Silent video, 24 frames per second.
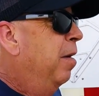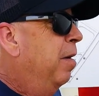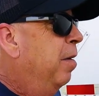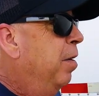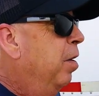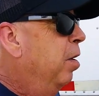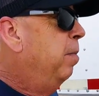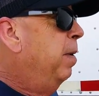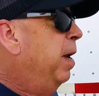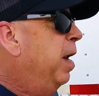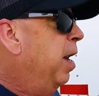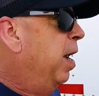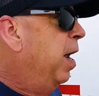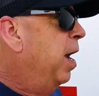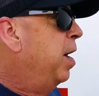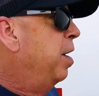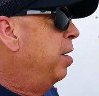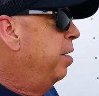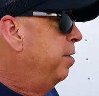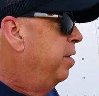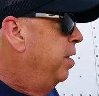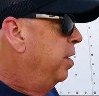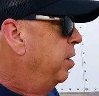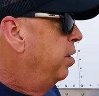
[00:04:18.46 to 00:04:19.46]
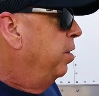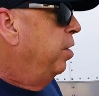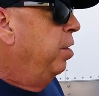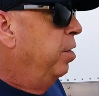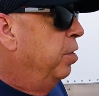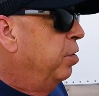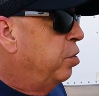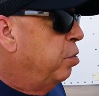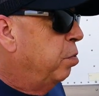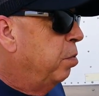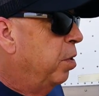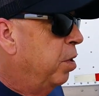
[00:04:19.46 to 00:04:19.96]
a little bit later than
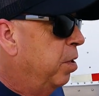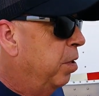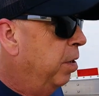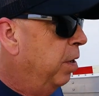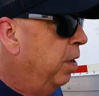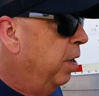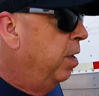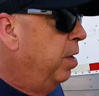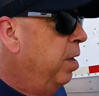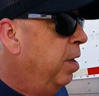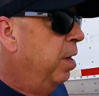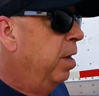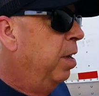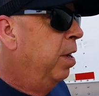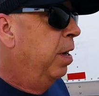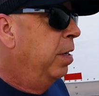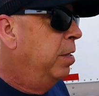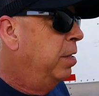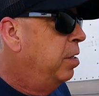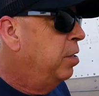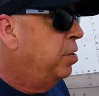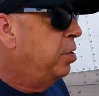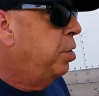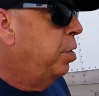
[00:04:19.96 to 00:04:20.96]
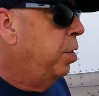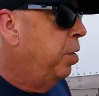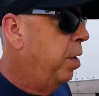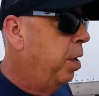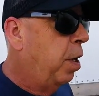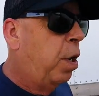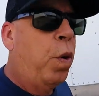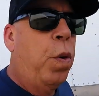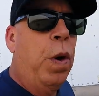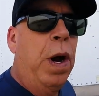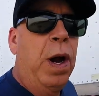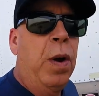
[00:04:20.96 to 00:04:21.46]
usual. Just doing
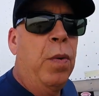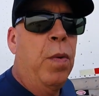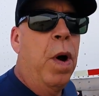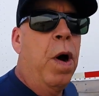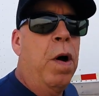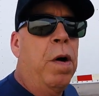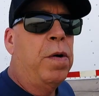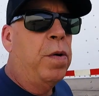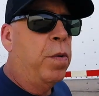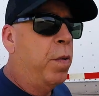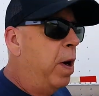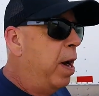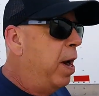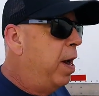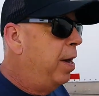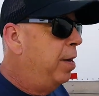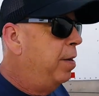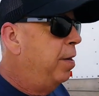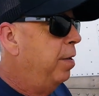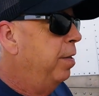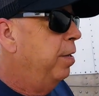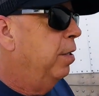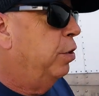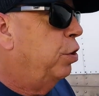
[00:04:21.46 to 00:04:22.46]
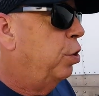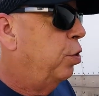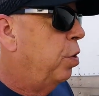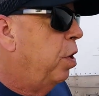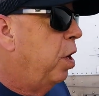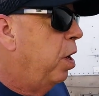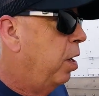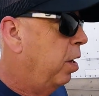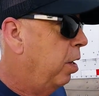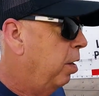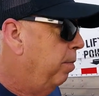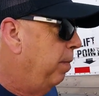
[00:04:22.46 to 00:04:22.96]
a quick walk around of the
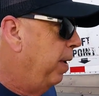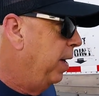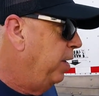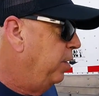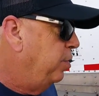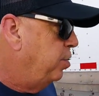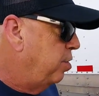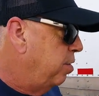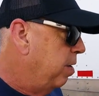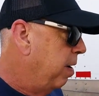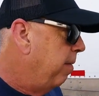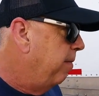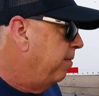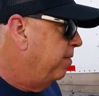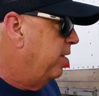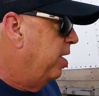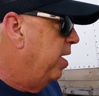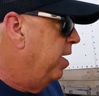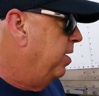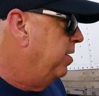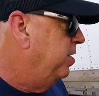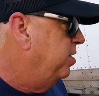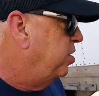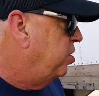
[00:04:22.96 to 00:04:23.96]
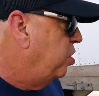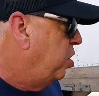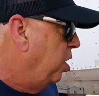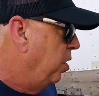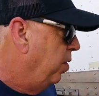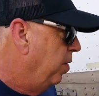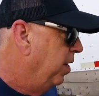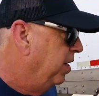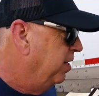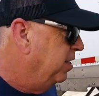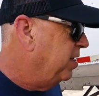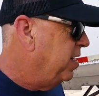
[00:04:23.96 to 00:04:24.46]
truck, making sure everything's
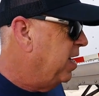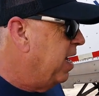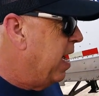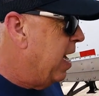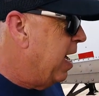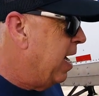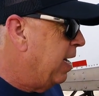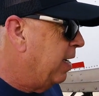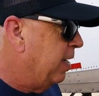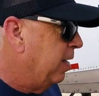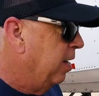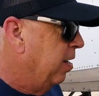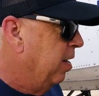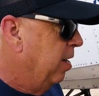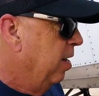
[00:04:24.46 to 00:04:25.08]
still intact.